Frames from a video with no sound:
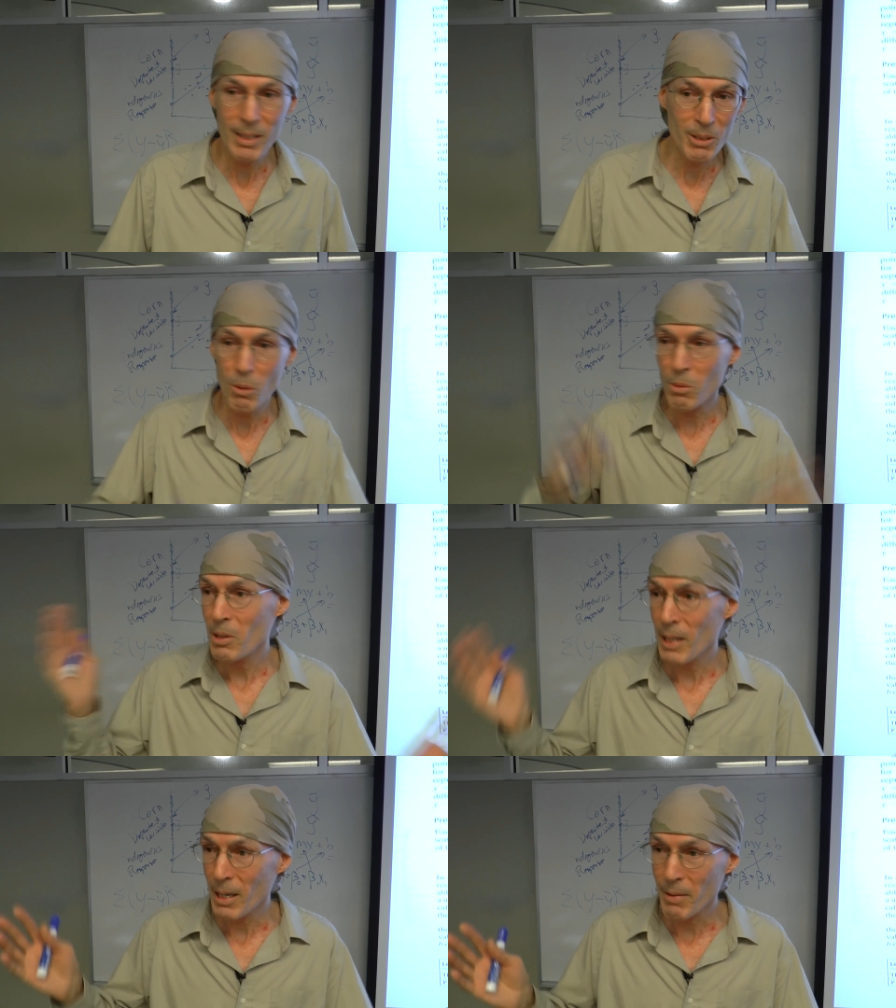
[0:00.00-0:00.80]
it's so
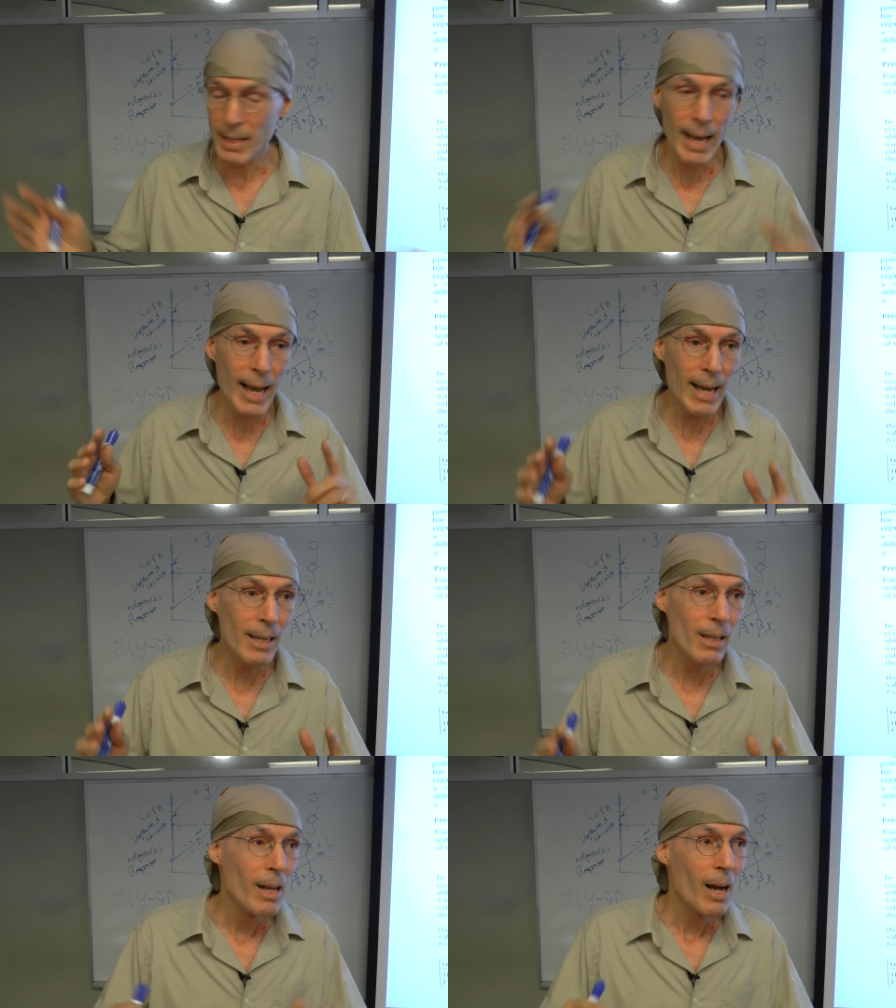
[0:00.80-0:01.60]
glaring,
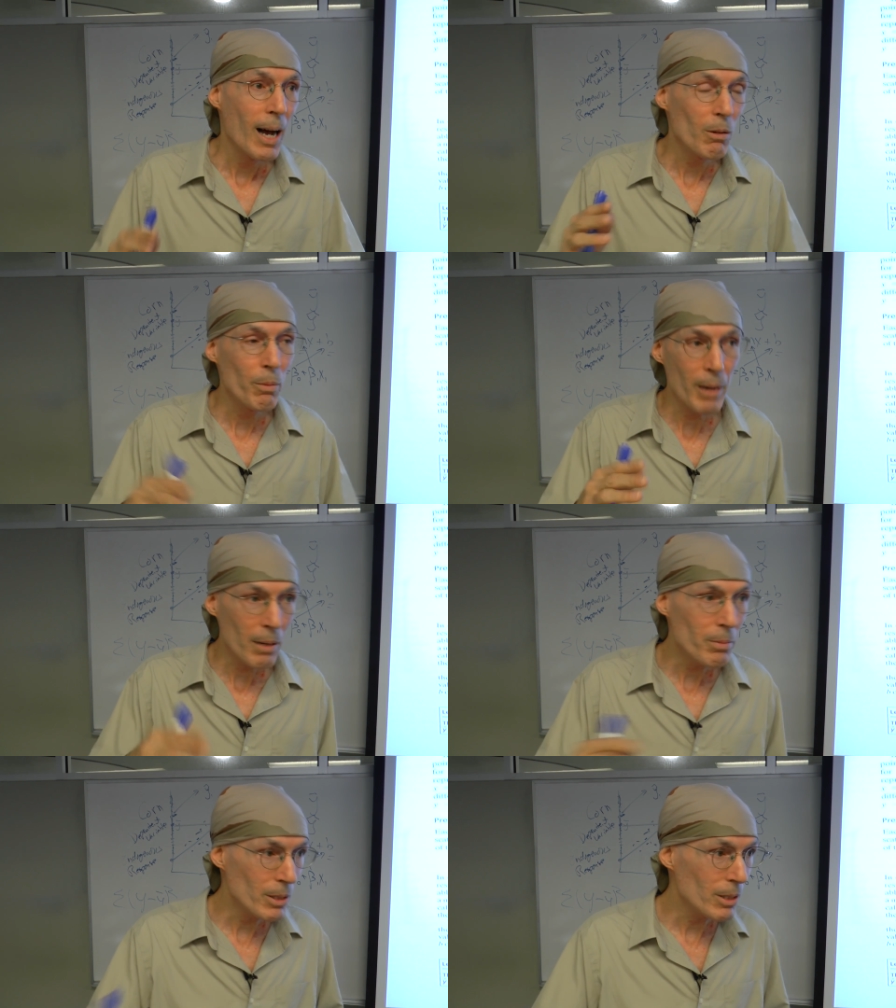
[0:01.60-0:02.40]
and I will
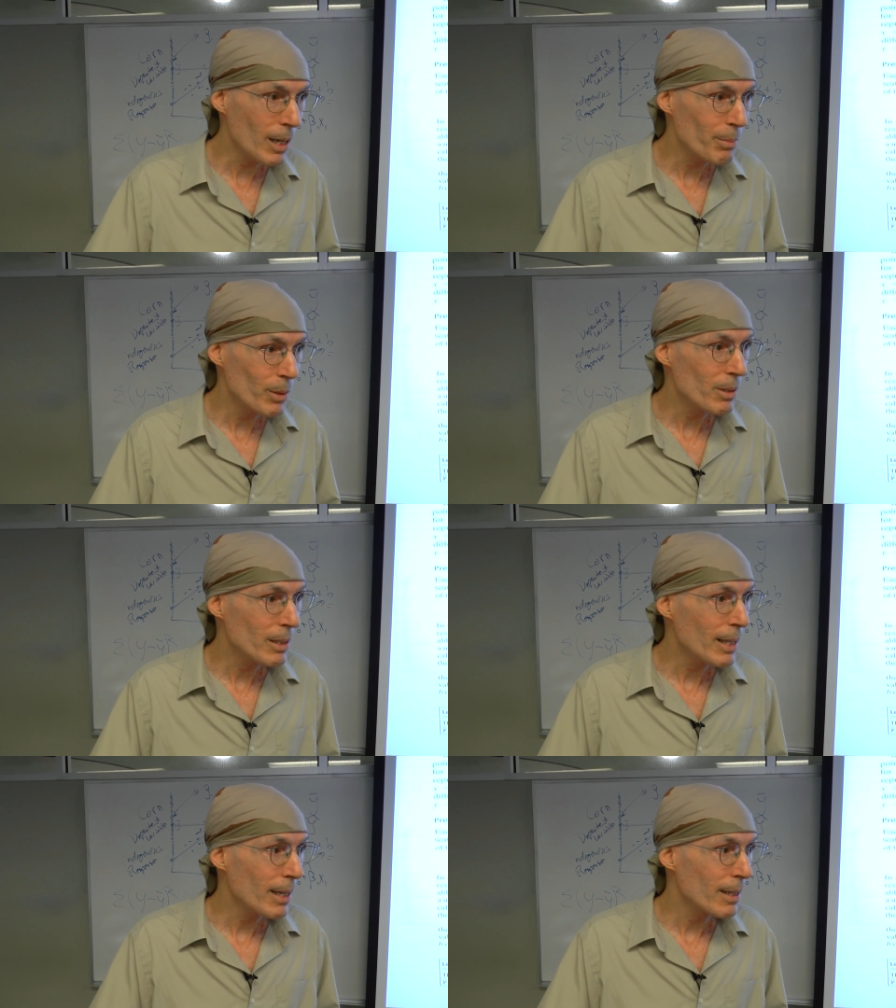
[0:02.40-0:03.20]
probably stop using
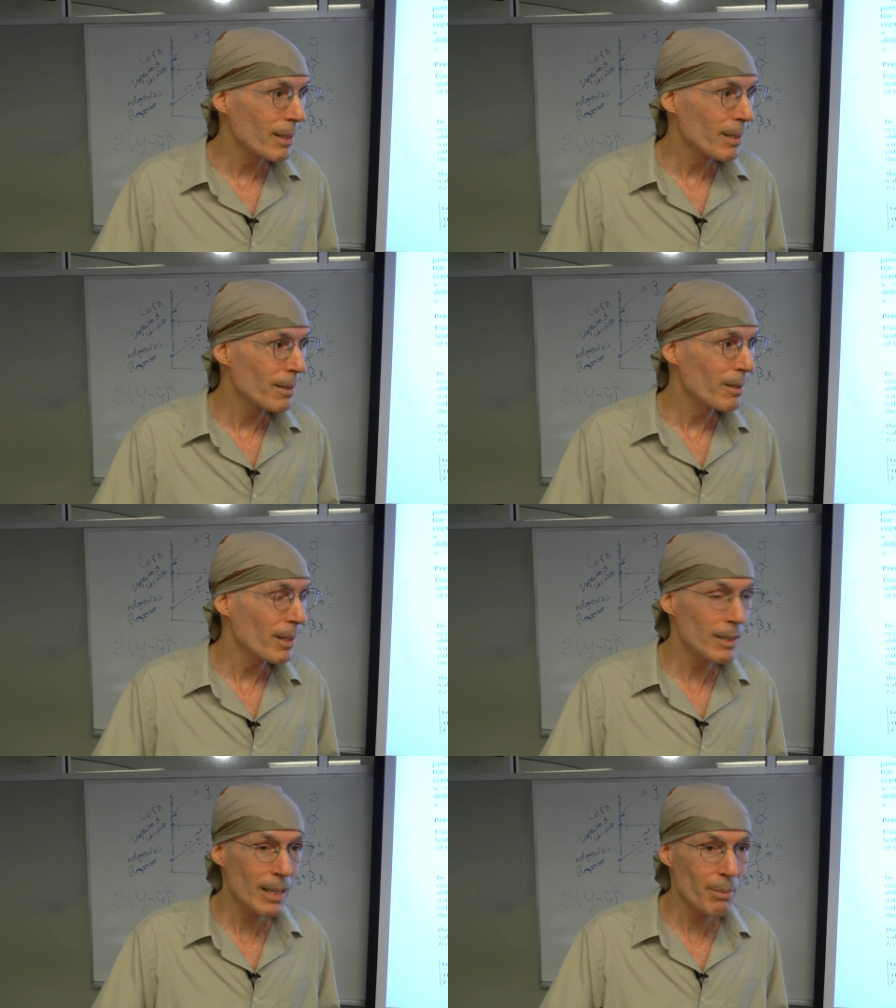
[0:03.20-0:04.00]
that
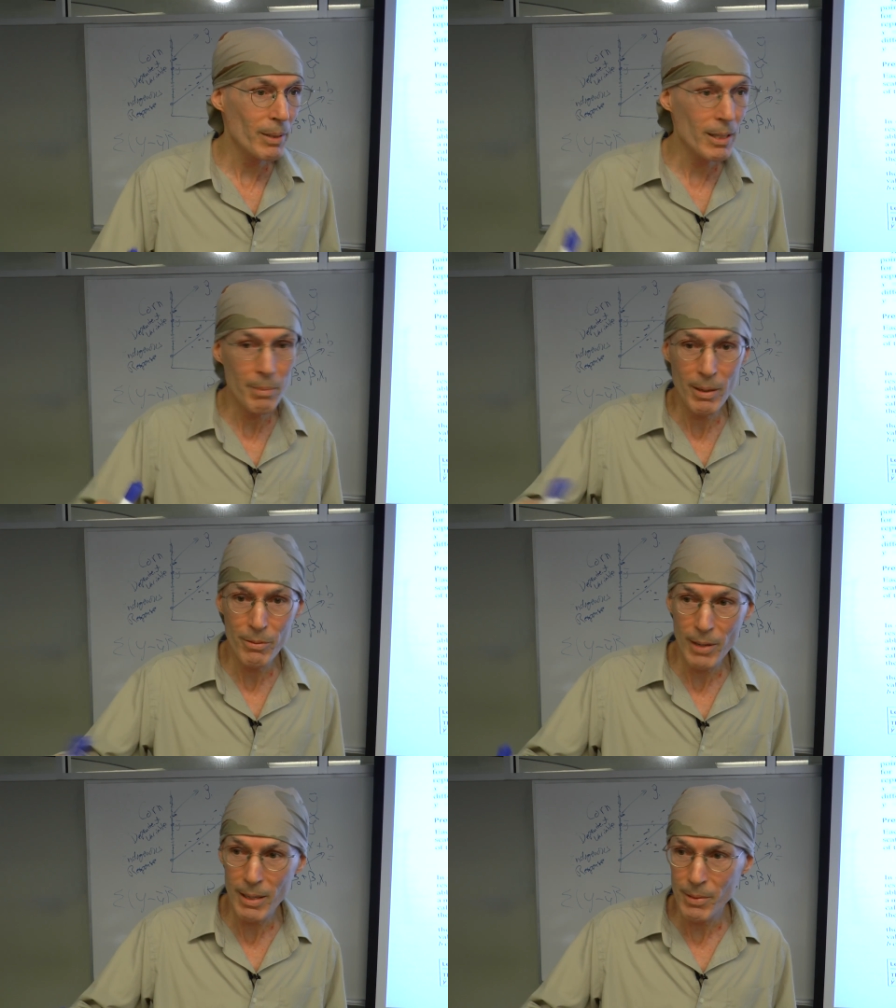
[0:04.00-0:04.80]
example in about
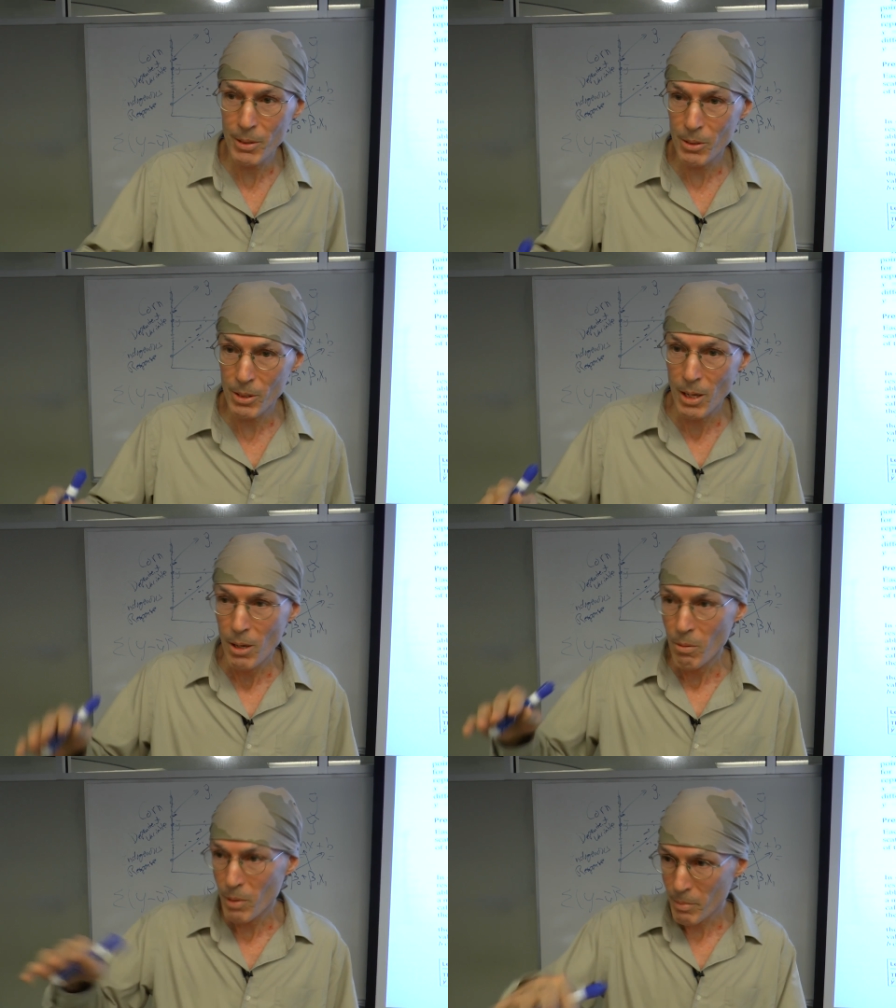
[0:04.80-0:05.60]
5 years
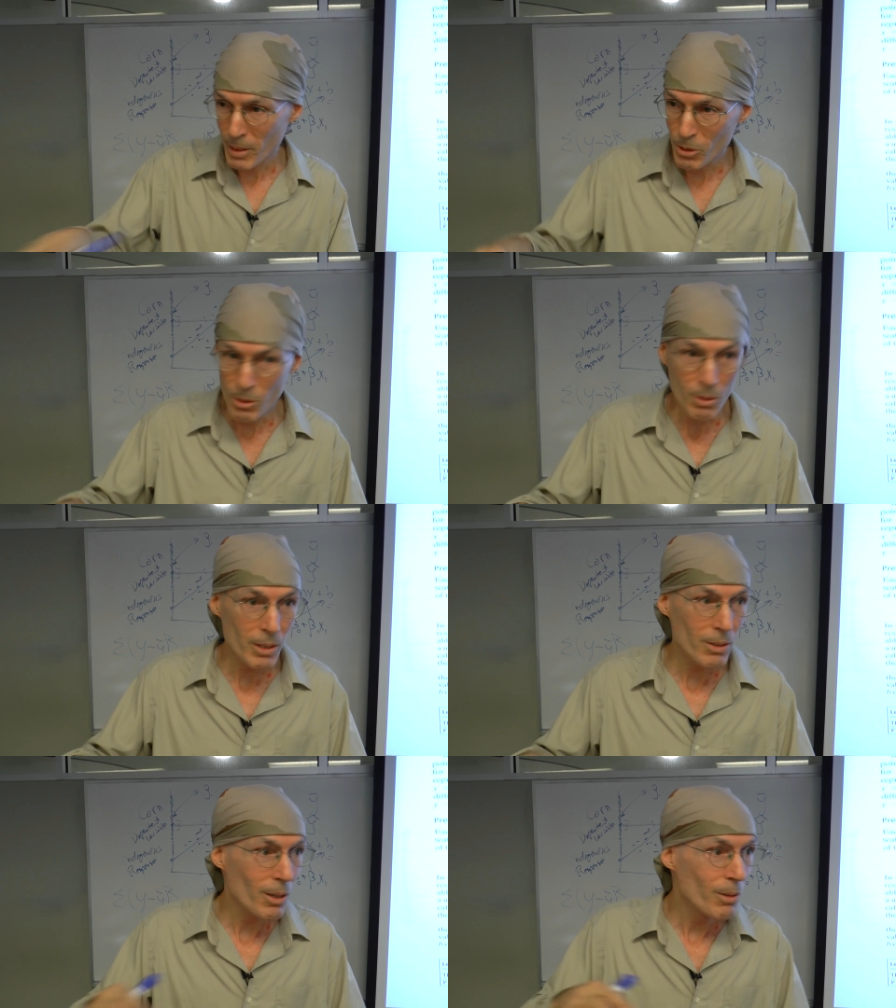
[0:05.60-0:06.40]
when my
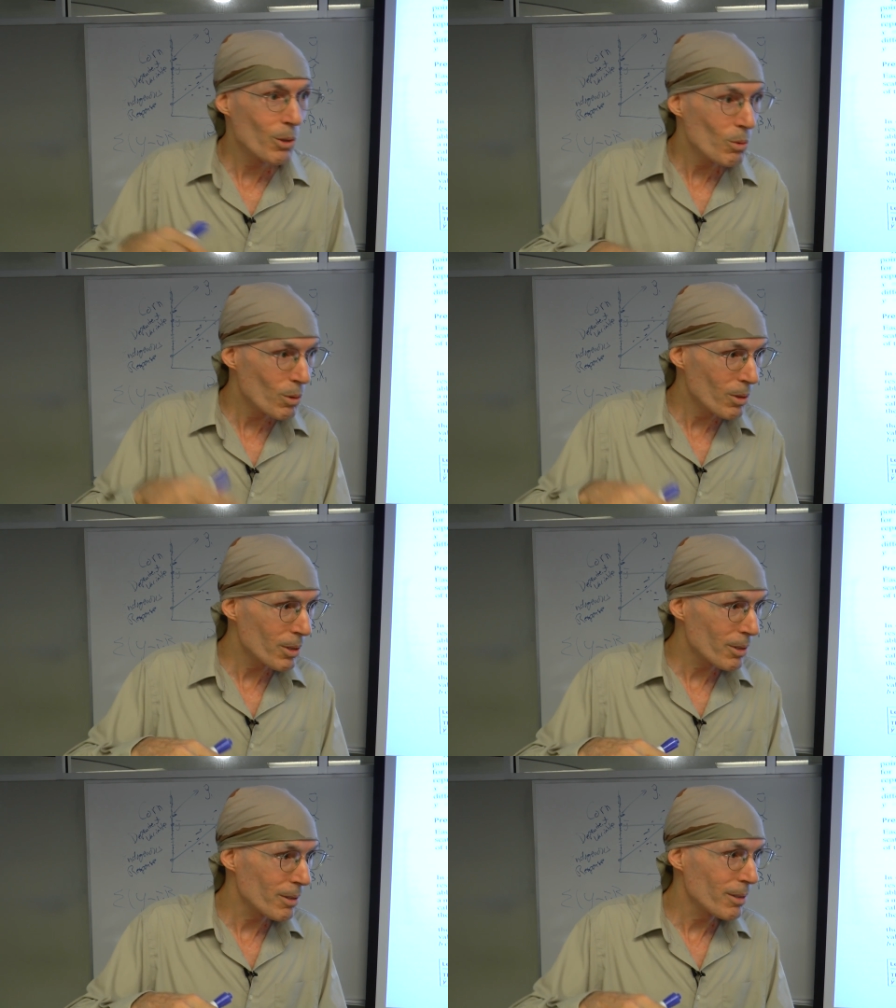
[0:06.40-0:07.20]
students are no
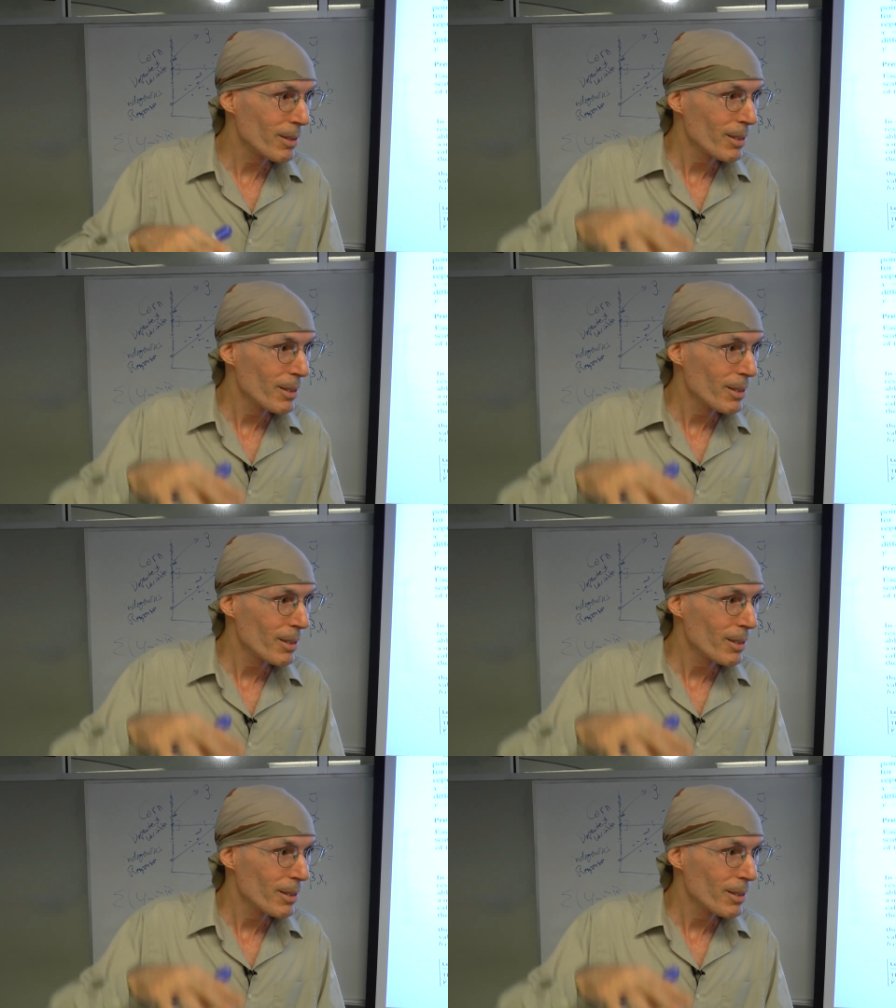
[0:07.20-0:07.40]
longer